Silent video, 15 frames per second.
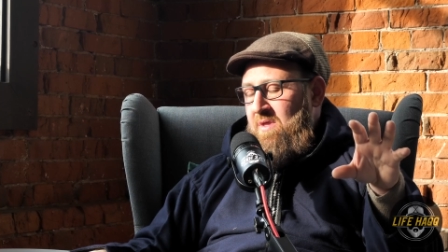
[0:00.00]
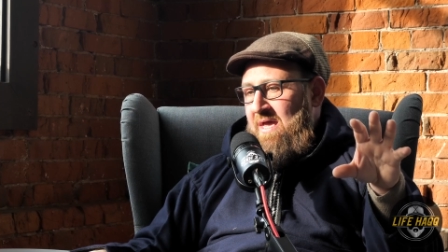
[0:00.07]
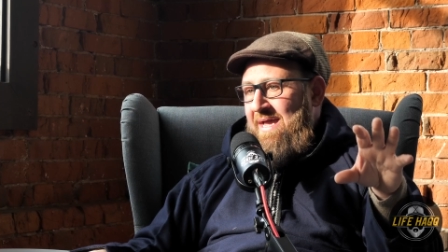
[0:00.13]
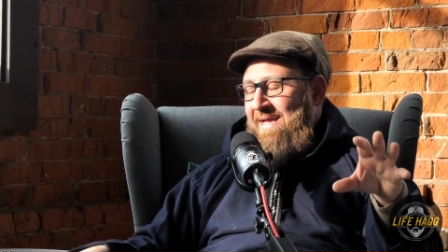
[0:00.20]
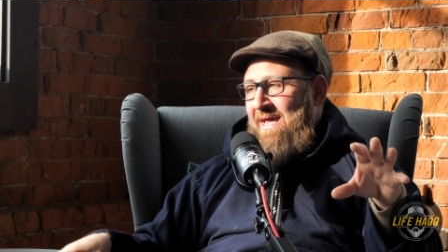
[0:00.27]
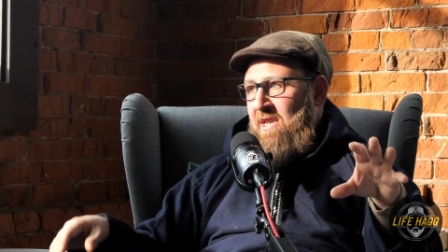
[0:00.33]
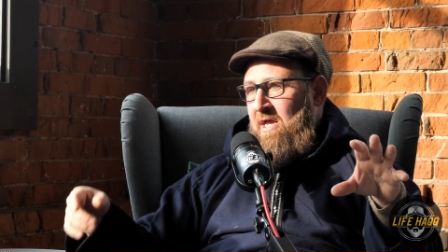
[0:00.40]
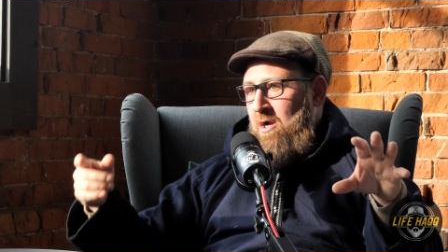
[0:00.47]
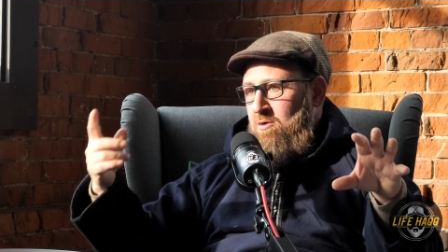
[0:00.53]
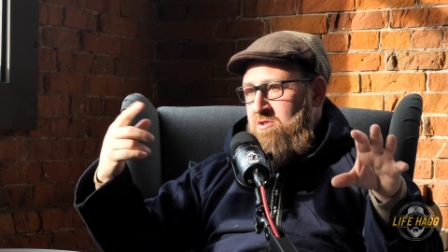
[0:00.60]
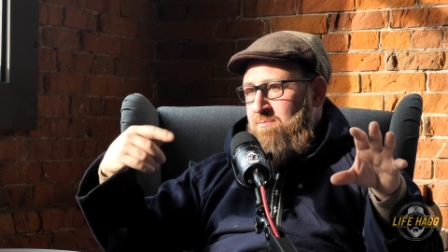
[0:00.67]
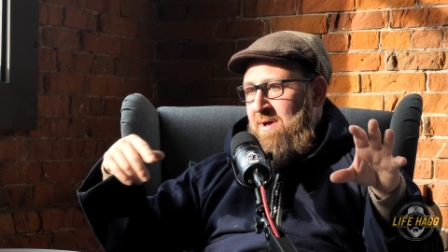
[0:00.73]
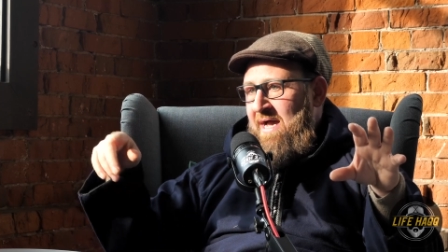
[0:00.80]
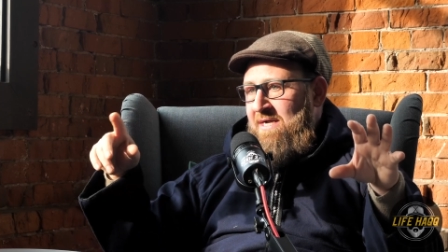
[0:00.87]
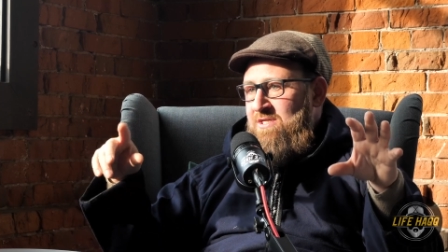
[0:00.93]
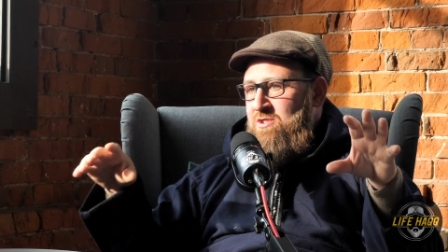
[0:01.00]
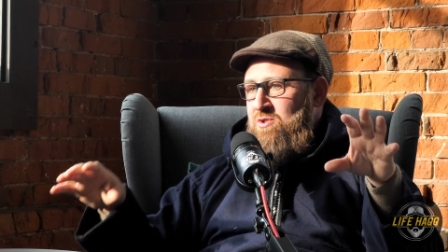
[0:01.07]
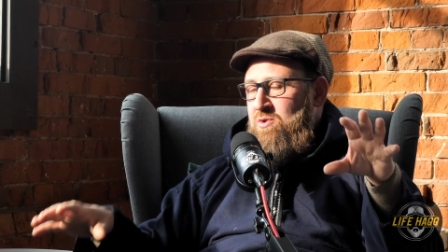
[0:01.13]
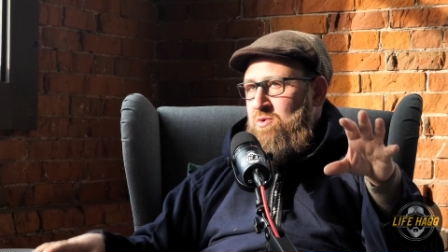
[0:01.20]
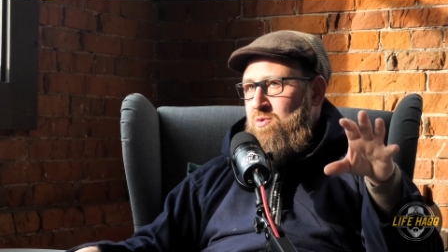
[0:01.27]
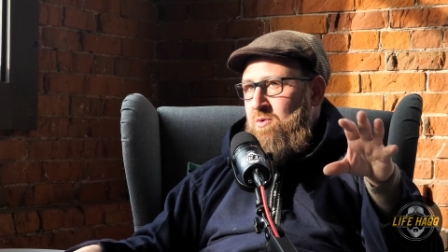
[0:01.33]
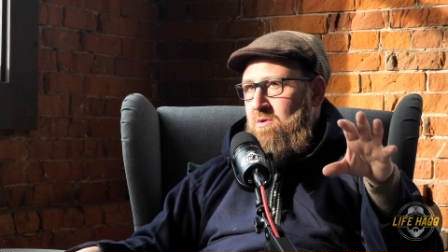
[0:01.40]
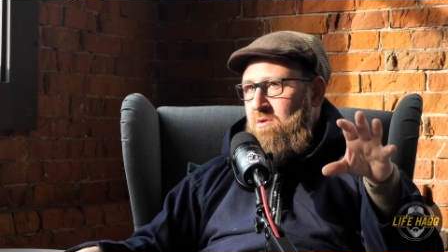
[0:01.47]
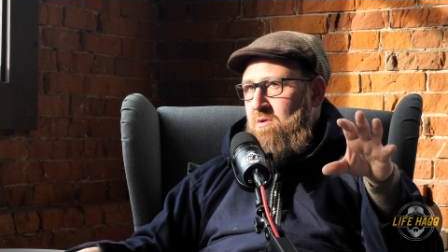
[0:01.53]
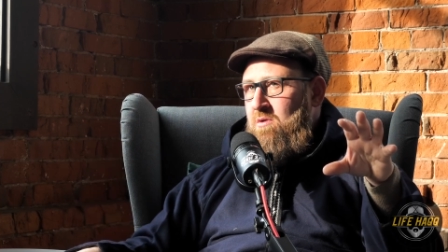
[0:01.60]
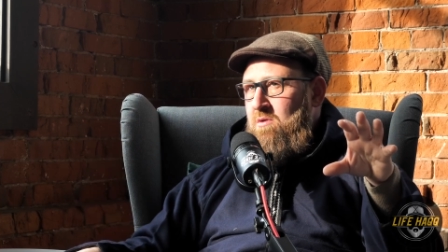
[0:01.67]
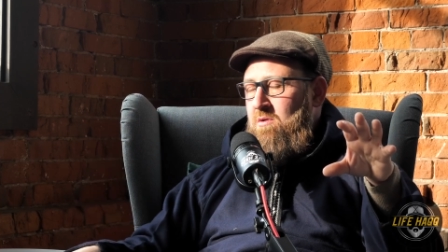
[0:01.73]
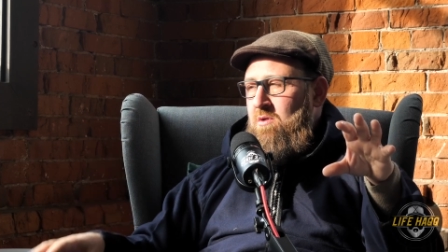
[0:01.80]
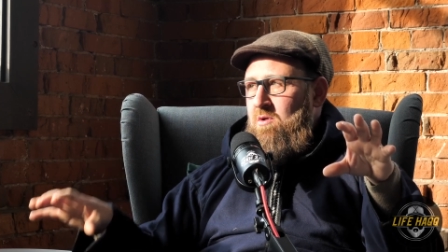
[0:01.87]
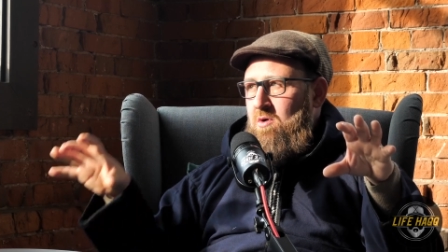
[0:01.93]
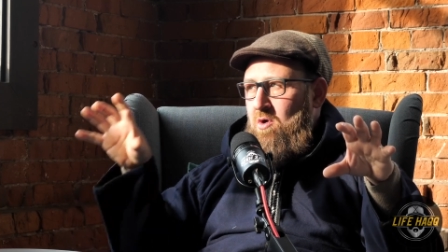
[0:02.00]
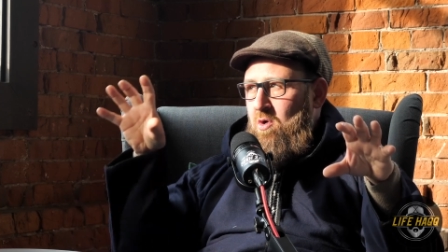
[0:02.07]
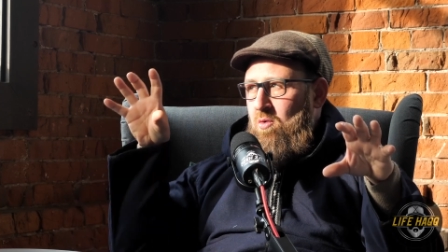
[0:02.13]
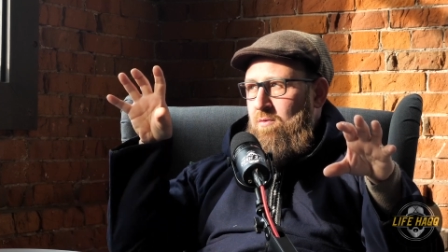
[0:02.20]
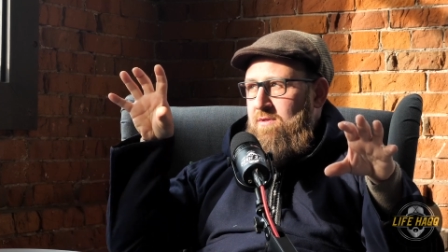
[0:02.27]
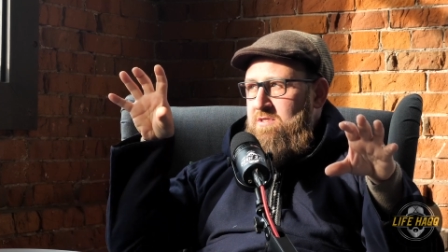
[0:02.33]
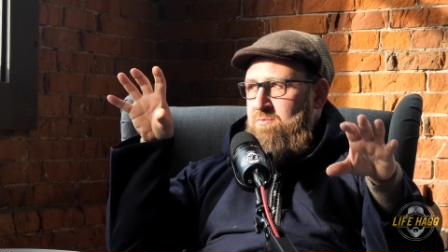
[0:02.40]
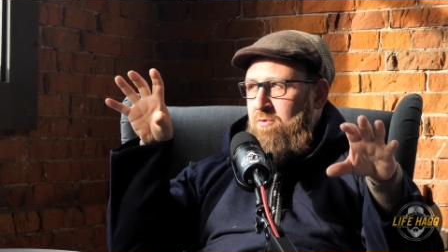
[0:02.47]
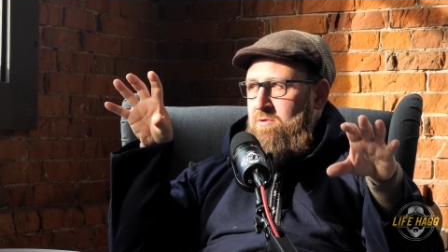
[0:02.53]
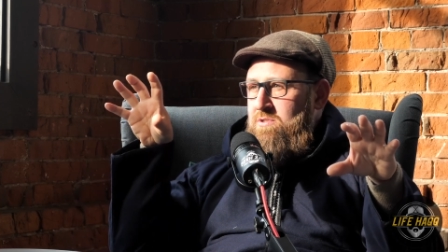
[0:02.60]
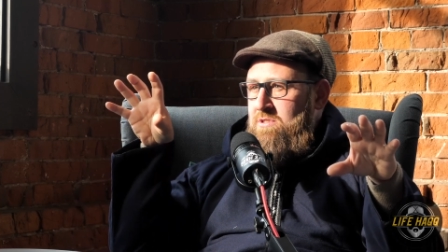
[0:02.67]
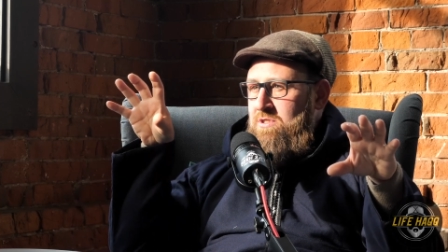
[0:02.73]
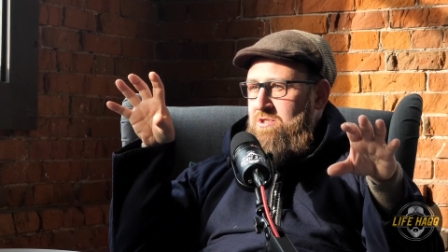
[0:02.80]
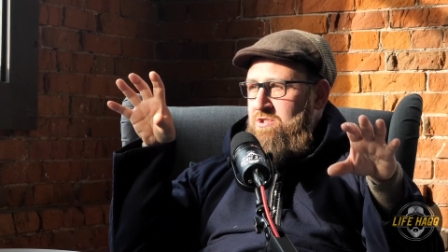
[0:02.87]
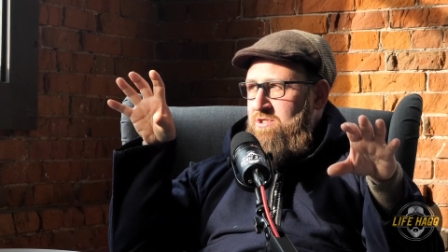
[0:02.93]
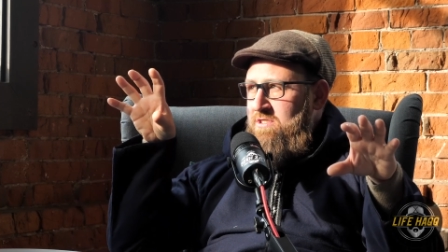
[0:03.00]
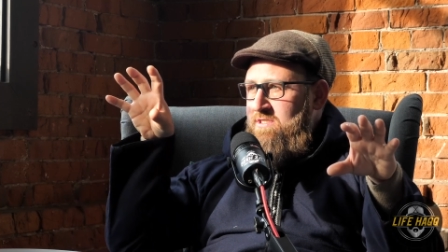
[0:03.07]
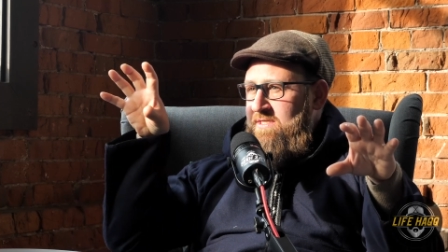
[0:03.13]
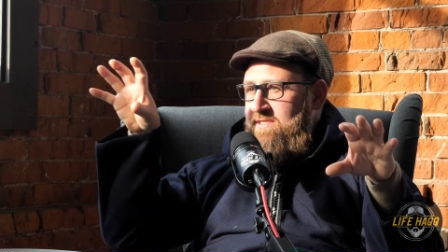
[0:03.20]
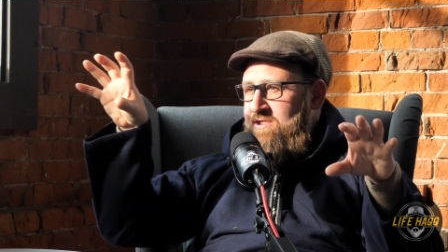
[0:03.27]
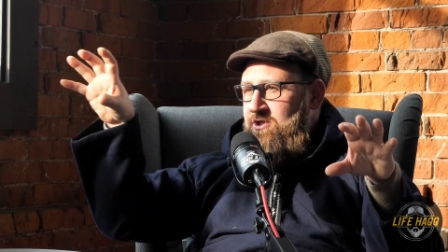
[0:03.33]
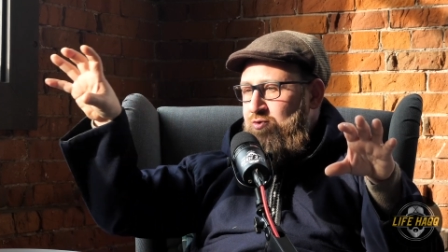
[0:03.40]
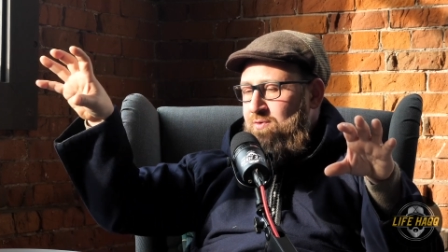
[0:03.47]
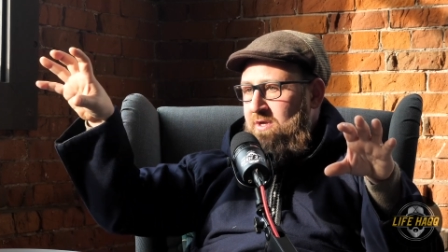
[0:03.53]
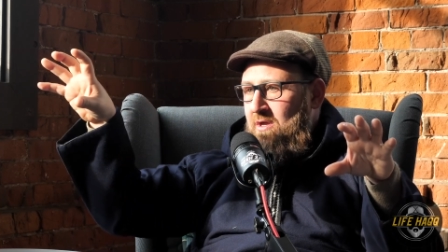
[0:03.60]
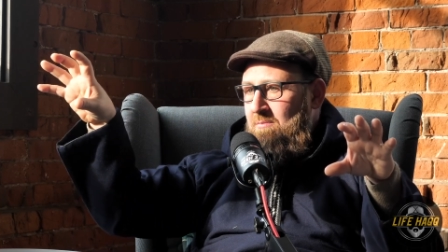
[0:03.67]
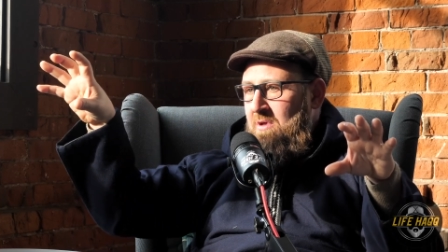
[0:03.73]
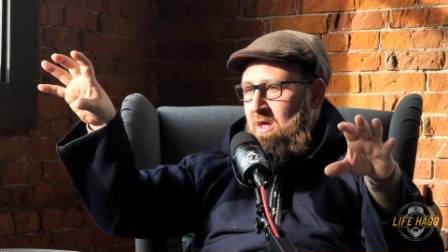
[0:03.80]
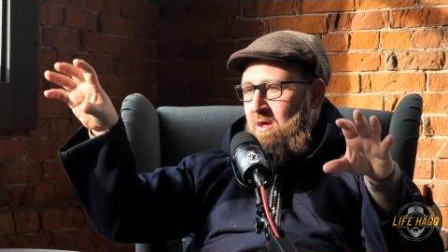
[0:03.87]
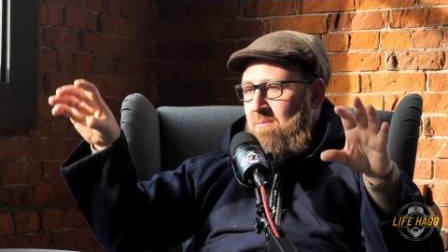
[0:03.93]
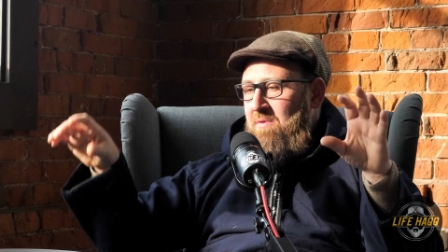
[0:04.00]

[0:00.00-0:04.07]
again it goes back to oh this person is just extreme